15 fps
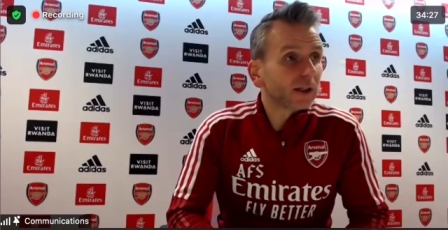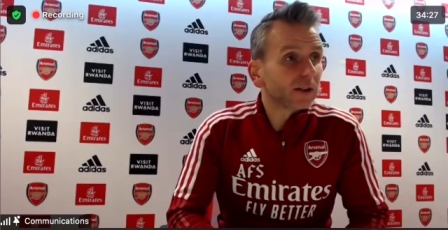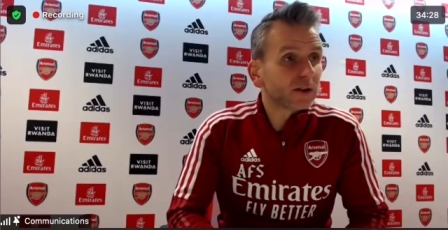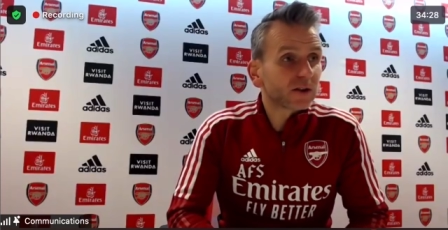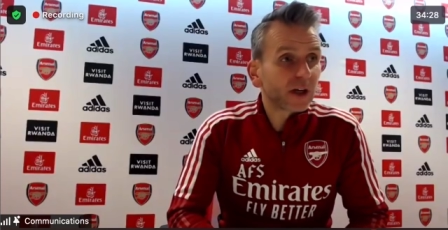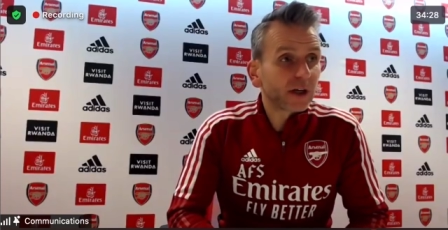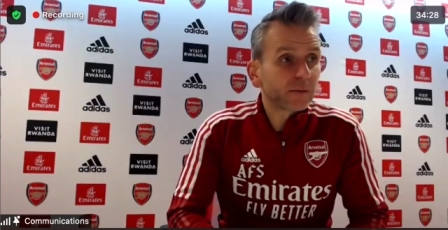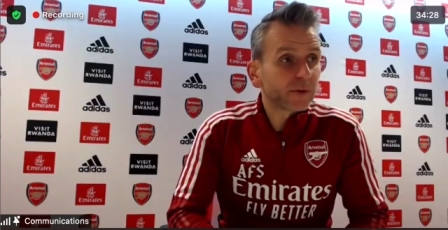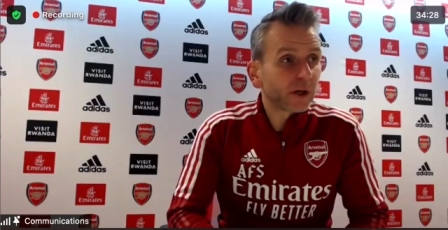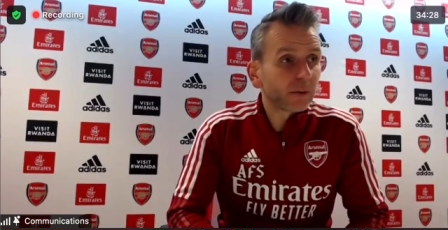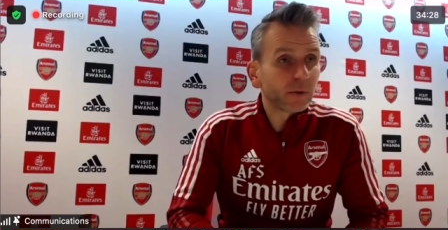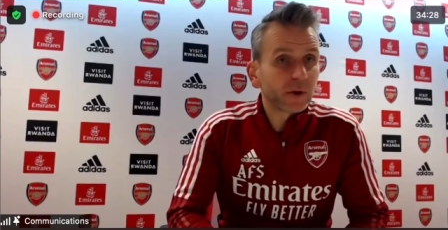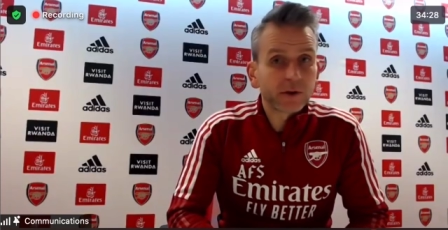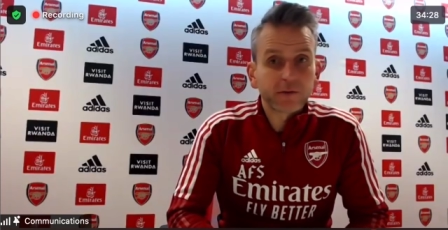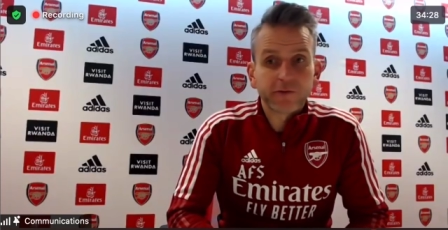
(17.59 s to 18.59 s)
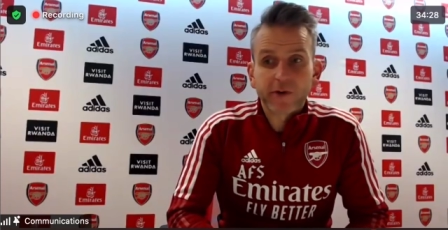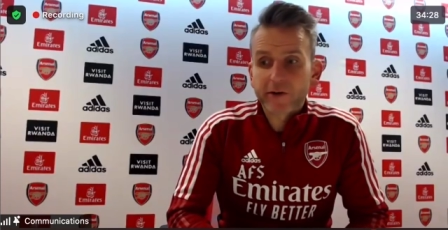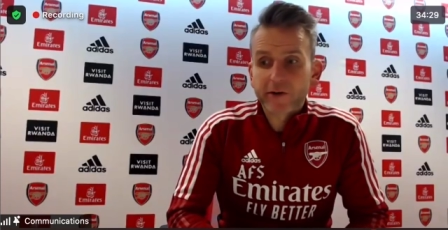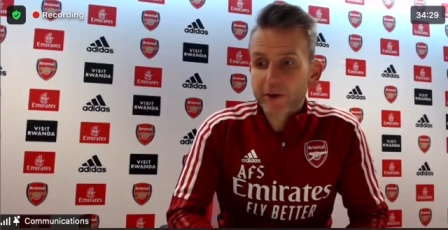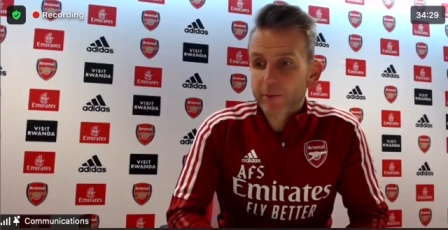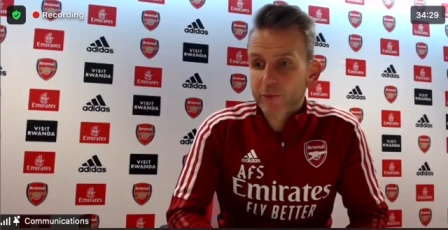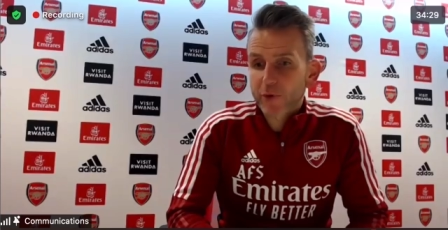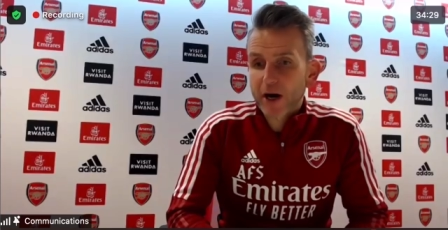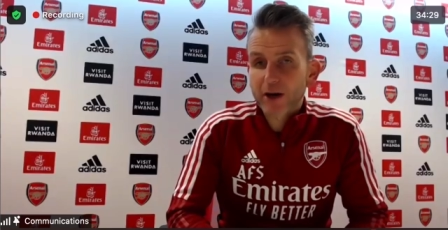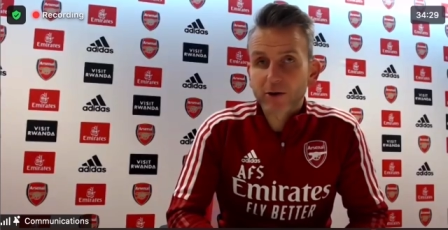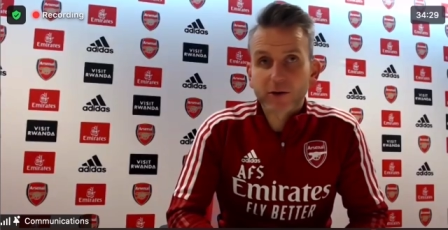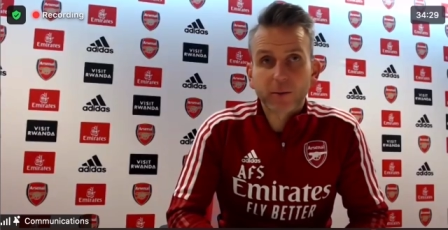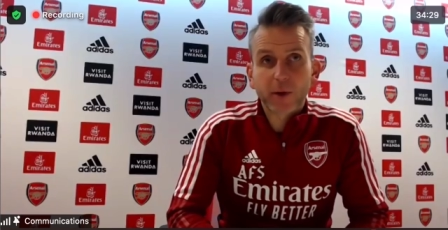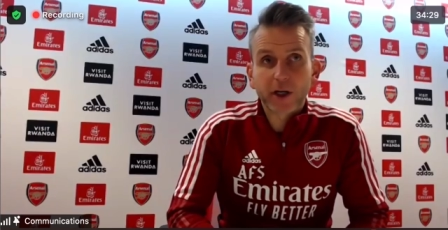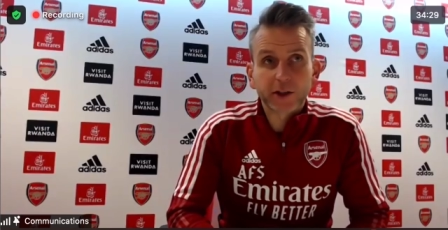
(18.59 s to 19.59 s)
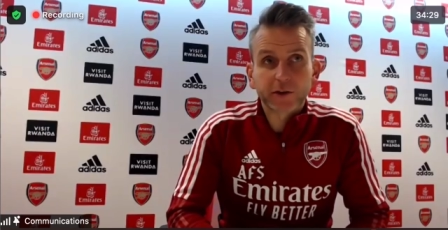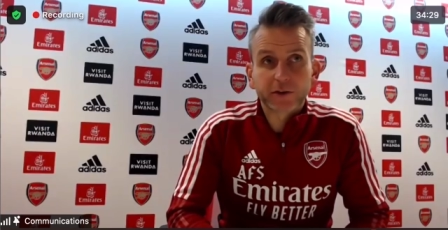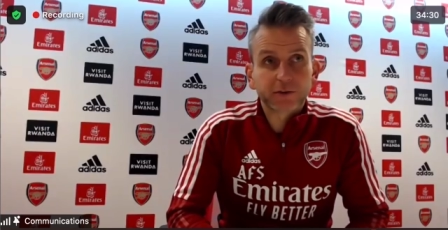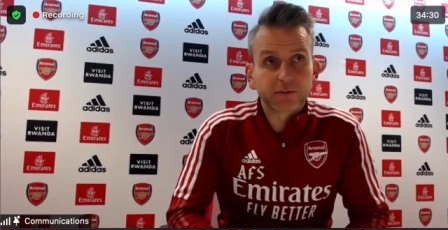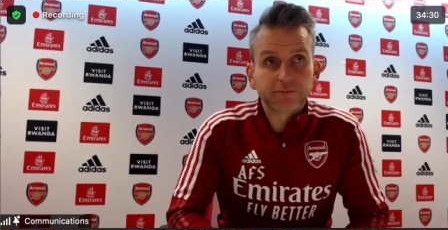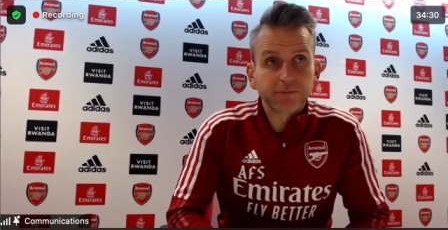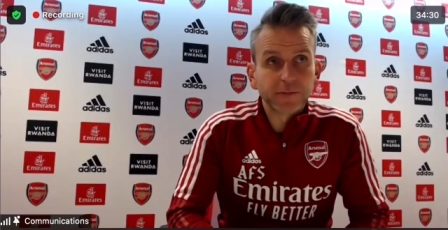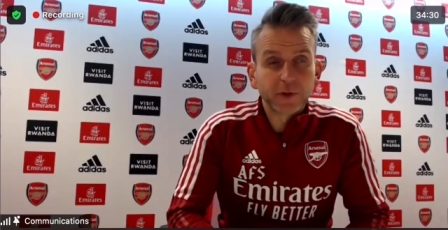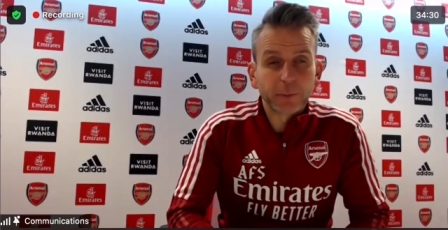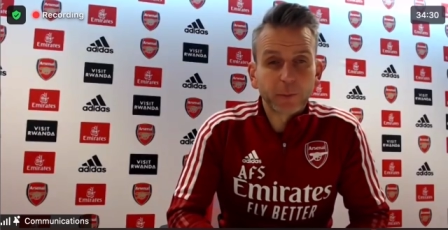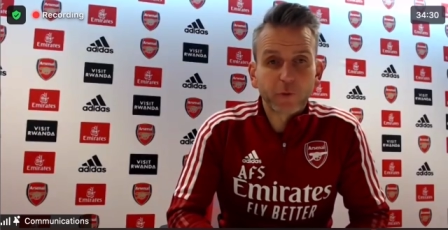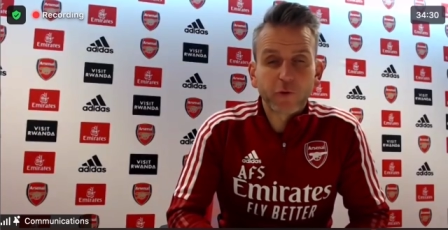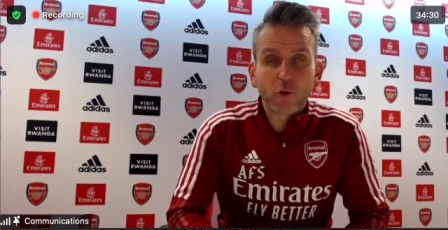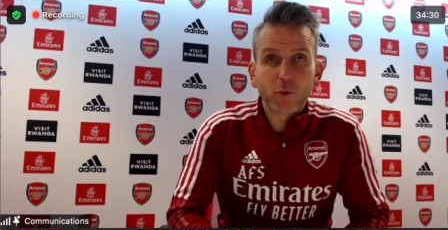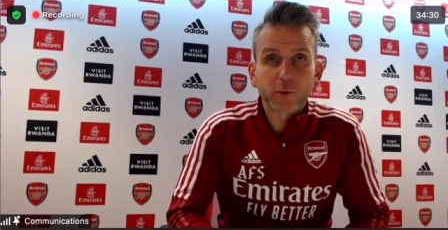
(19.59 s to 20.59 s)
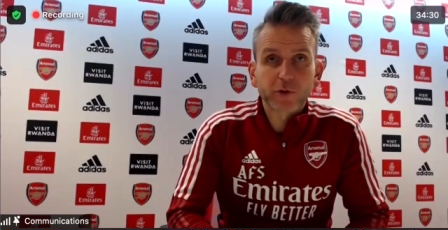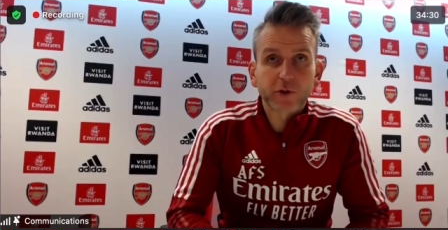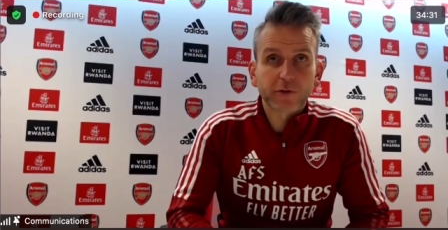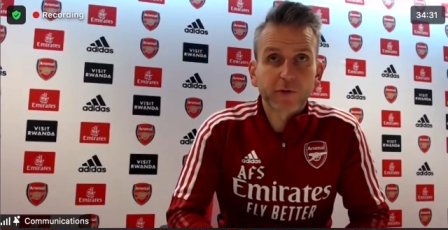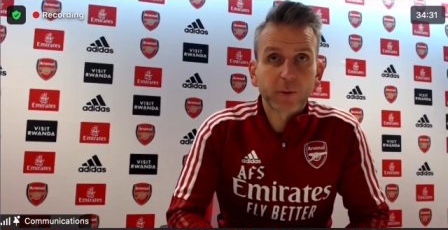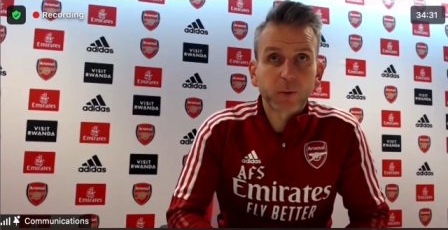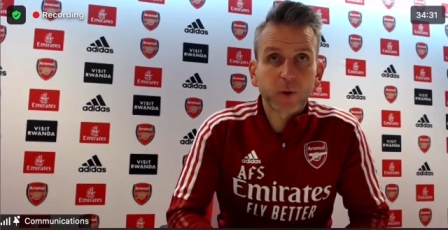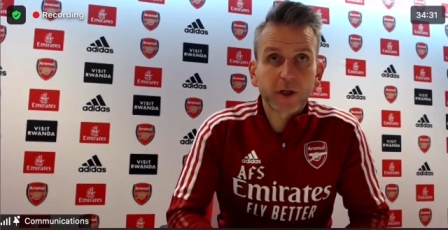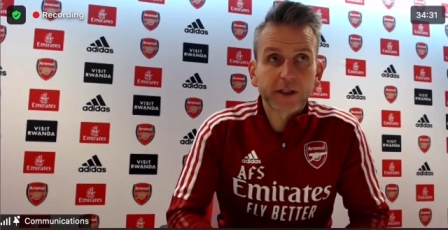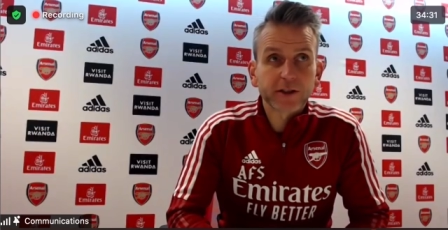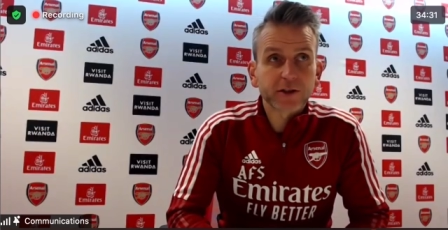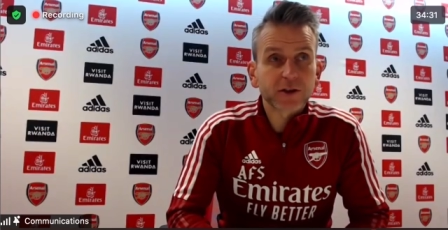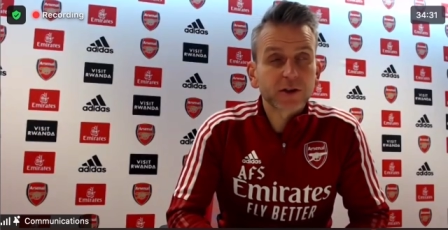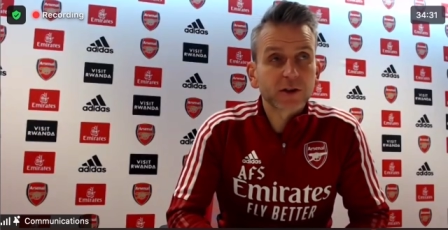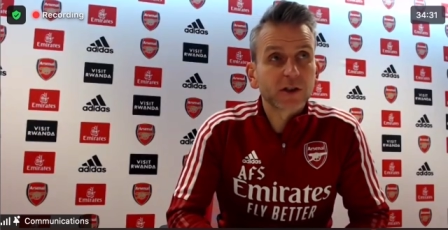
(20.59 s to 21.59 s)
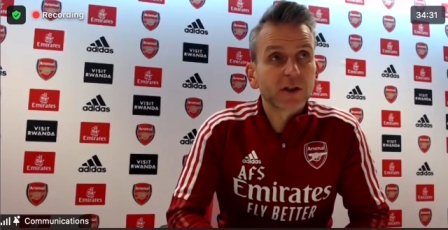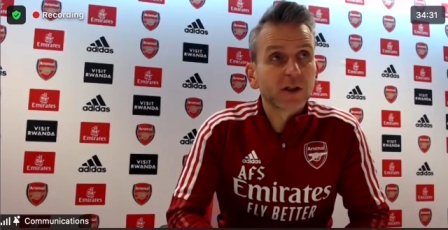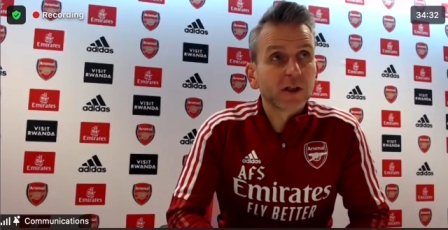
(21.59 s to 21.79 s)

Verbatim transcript: At the same time, we are very proud about the performance of the players.